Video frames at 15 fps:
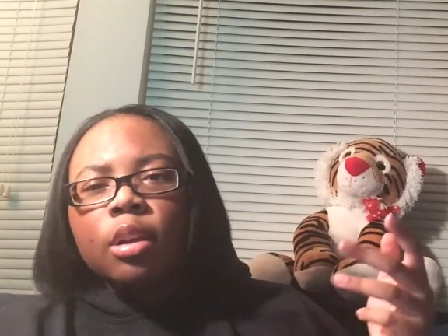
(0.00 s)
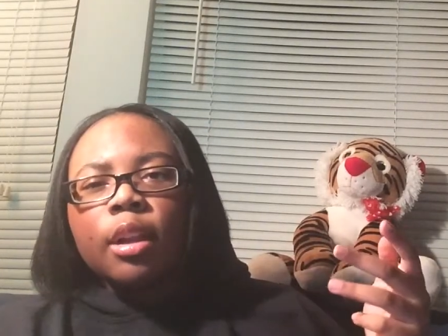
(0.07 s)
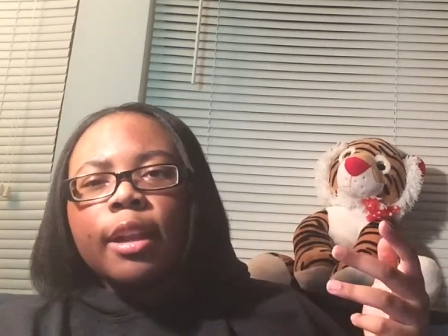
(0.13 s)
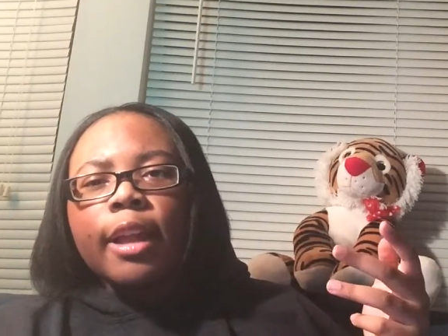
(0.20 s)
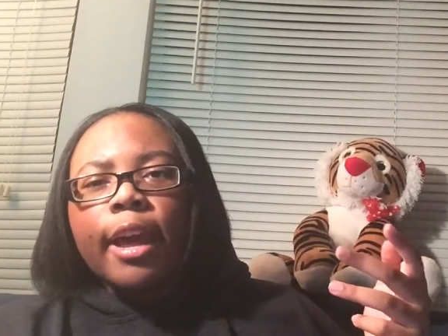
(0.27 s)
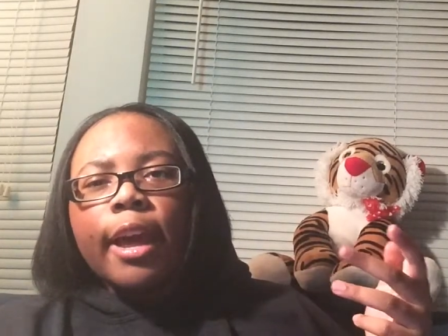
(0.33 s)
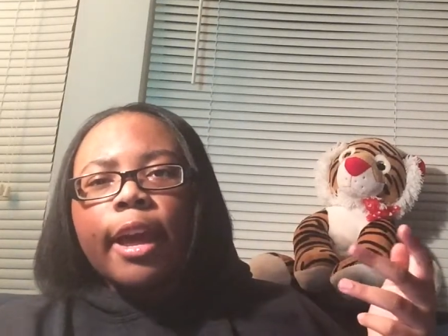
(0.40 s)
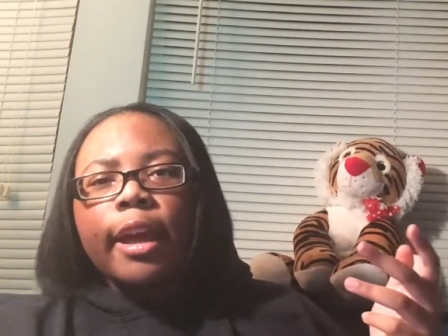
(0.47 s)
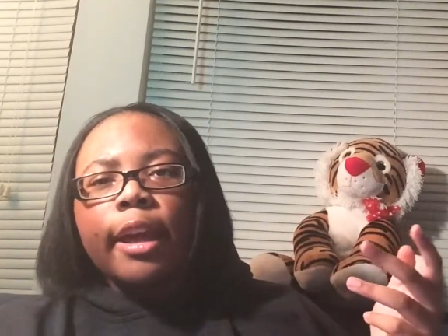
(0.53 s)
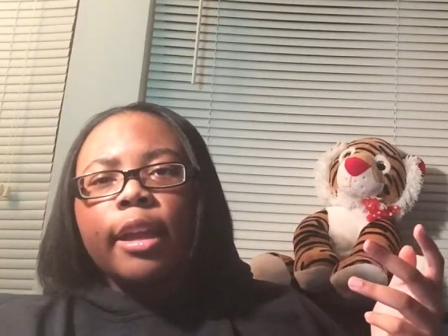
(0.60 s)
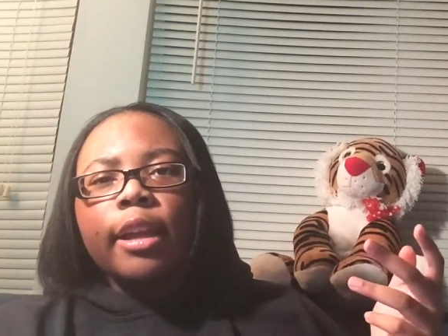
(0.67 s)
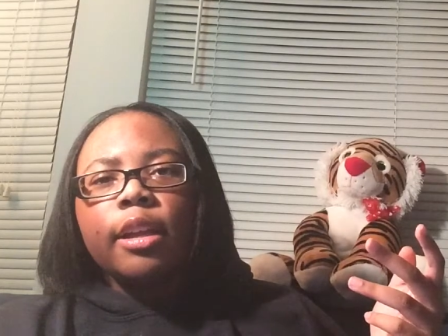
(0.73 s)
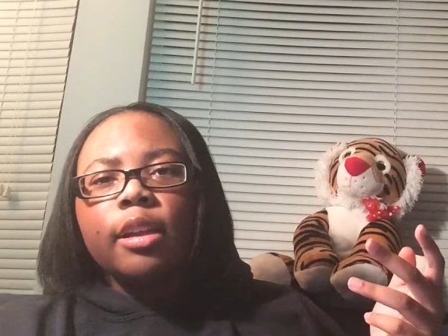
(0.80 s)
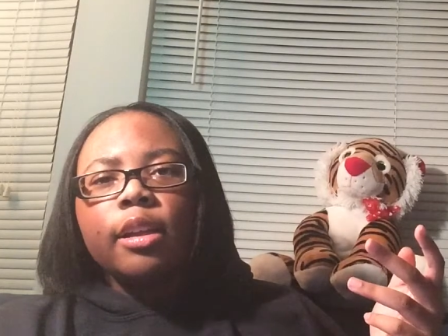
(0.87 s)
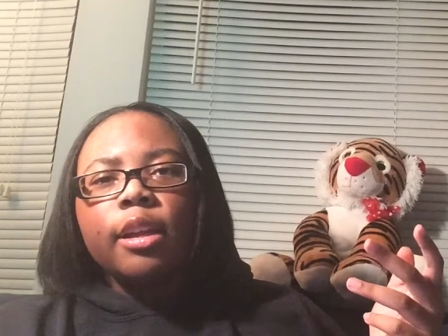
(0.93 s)

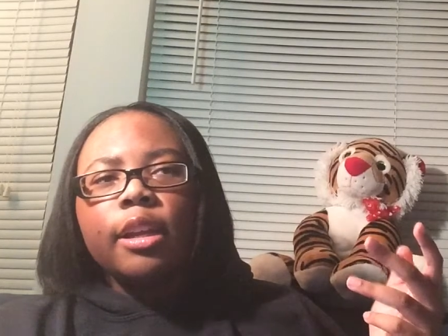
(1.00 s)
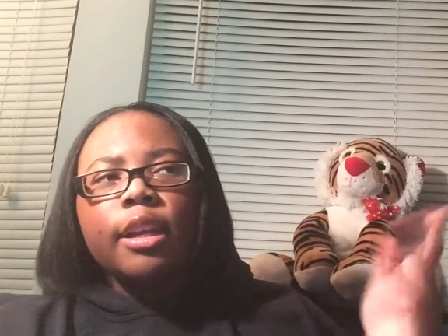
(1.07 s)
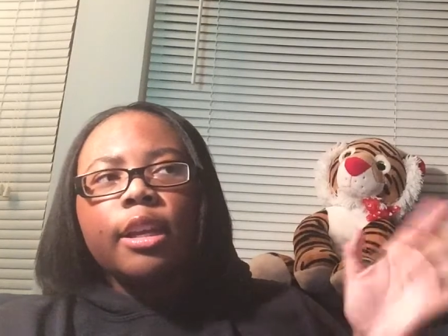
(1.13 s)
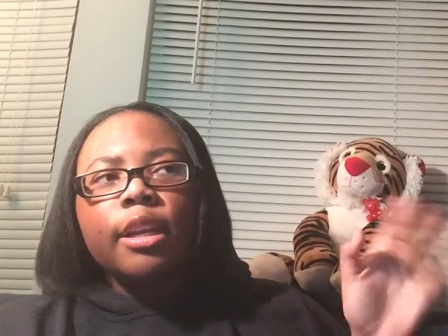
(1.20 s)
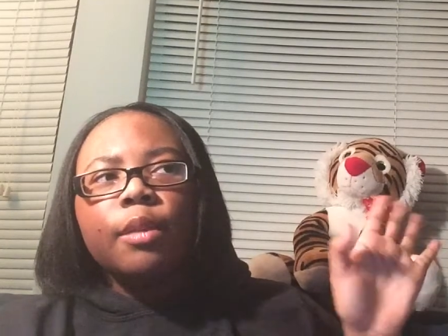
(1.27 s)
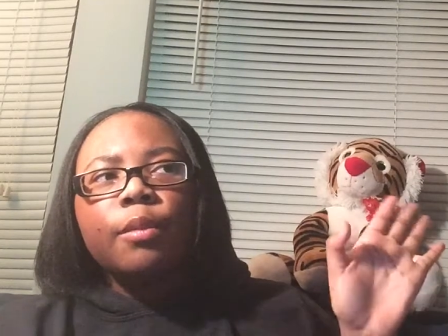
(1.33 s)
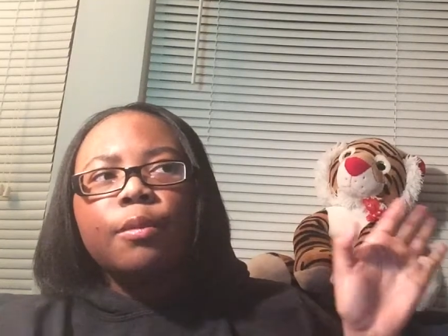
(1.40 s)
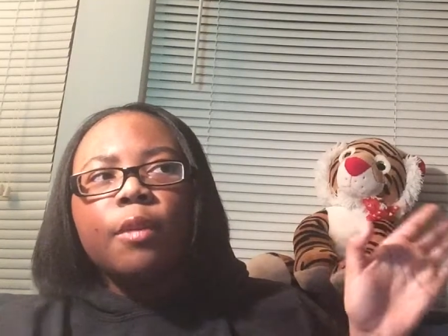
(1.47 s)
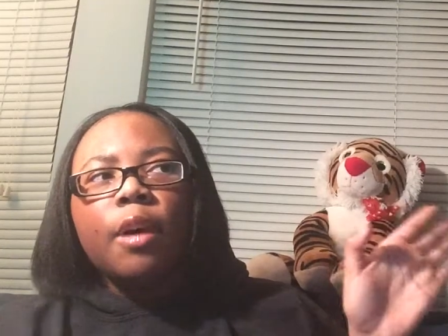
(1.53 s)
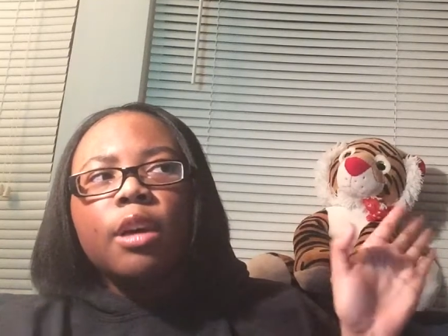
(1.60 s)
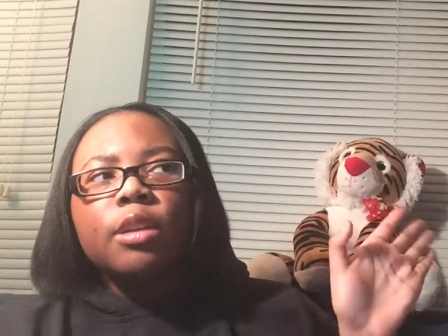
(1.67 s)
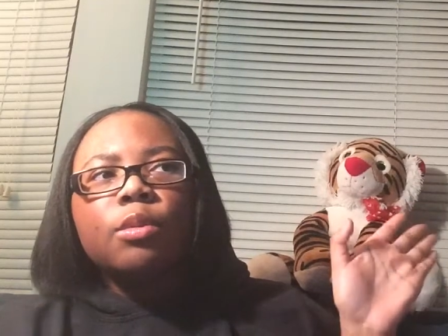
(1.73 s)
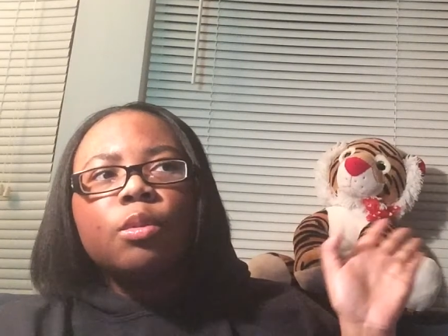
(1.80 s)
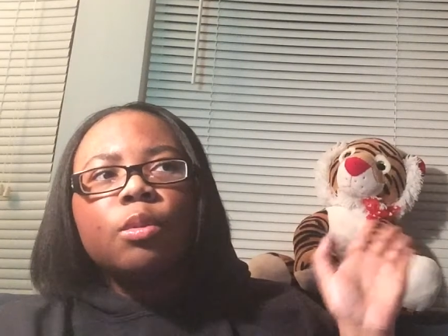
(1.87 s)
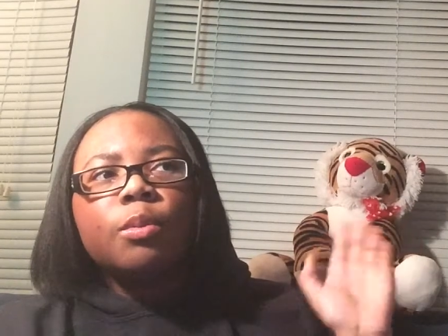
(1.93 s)
Like, and then them
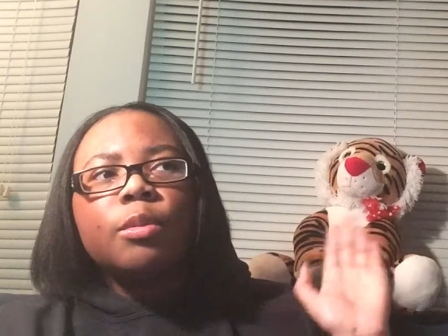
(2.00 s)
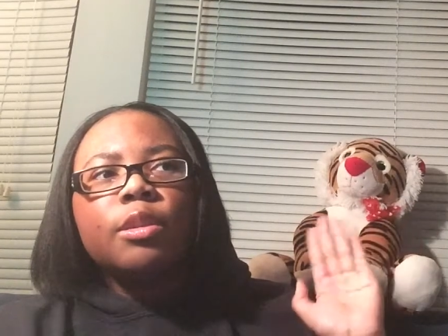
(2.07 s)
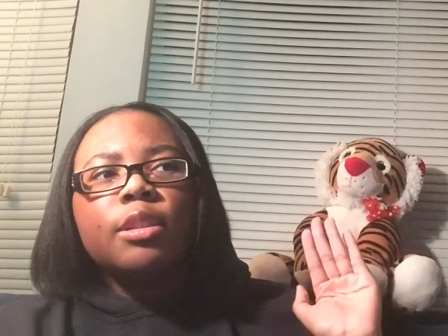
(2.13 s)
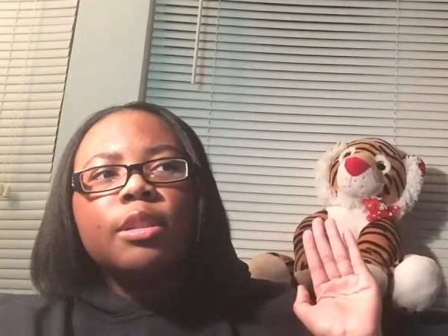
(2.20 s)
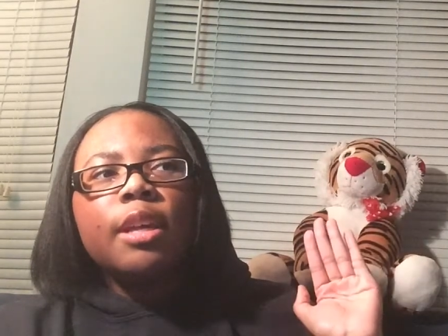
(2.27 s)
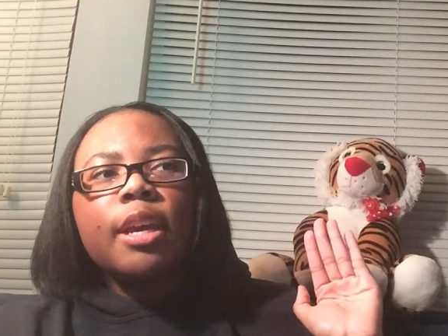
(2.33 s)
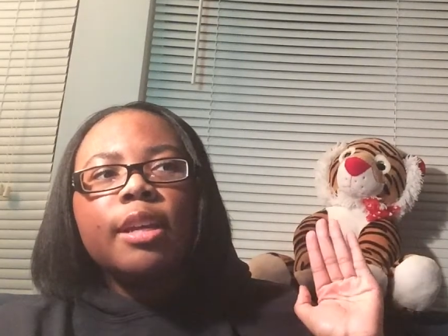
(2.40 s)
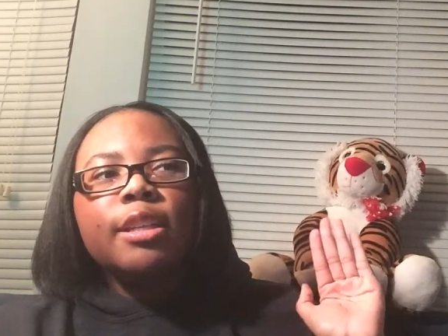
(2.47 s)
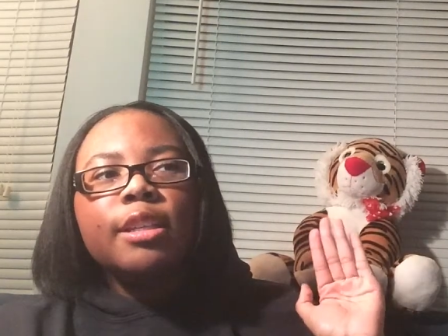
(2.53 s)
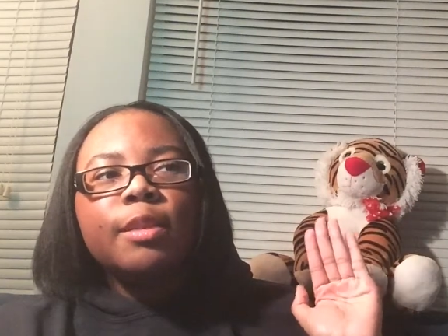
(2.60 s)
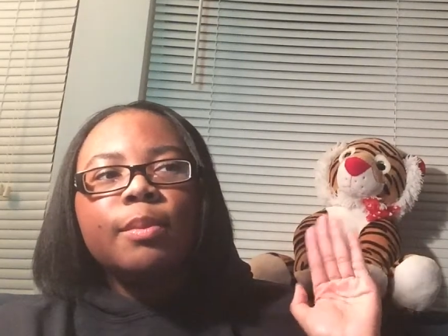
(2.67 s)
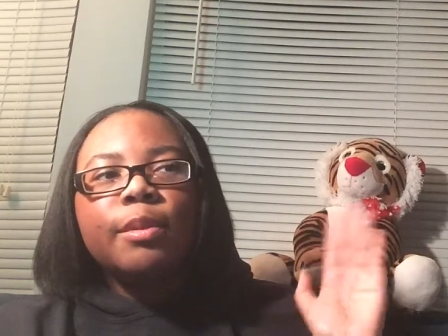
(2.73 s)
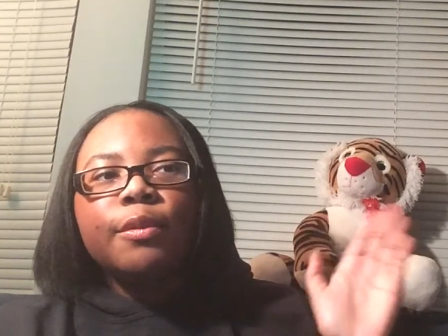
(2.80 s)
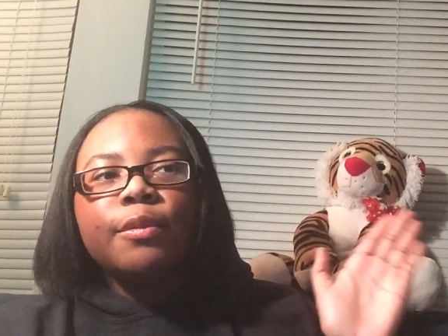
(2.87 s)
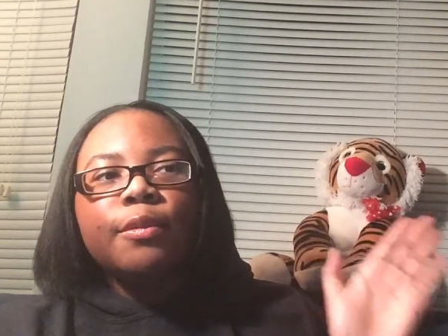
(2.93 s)
false rumors, they
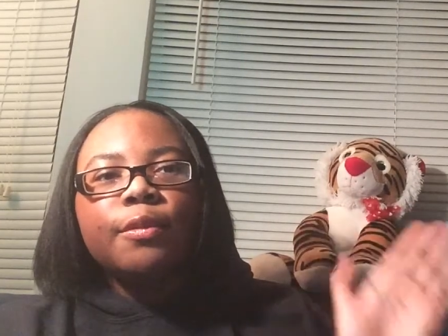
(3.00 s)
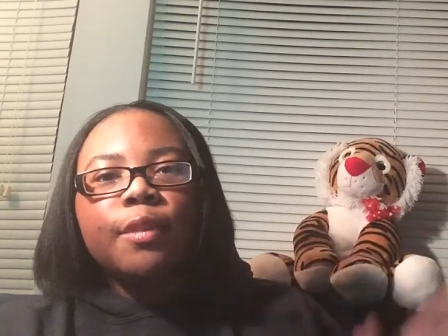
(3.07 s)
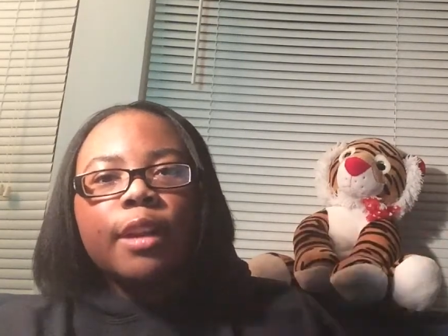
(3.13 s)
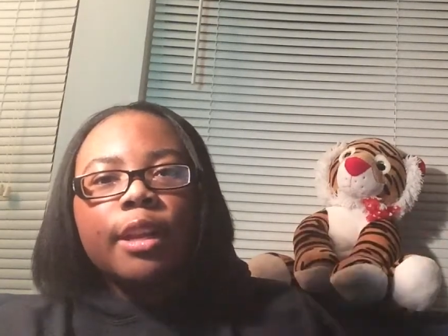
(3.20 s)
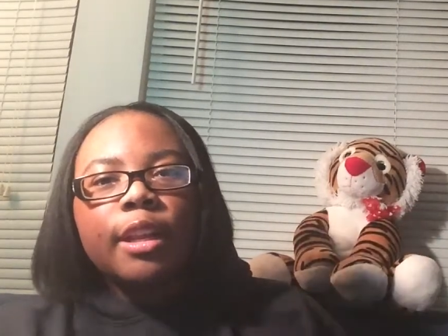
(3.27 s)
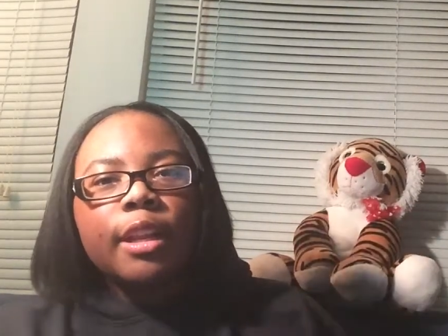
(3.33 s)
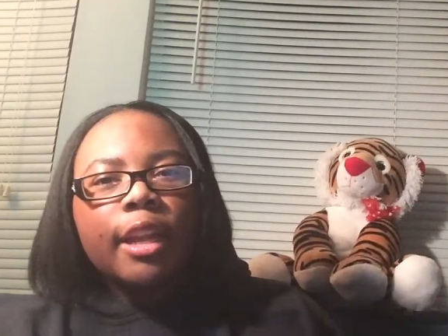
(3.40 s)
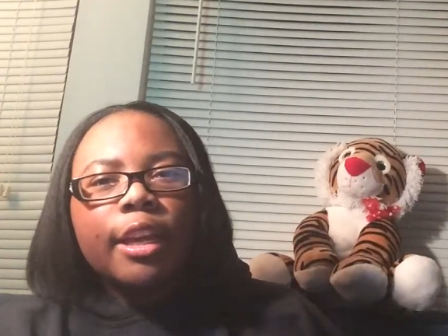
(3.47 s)
just be funny.